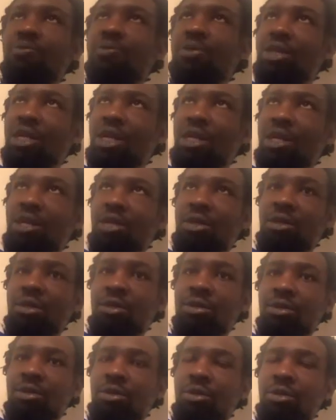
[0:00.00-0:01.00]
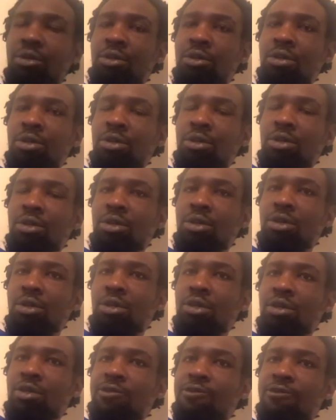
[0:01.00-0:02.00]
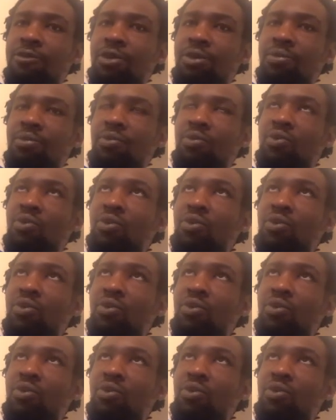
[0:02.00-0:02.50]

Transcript: planet. You feel me?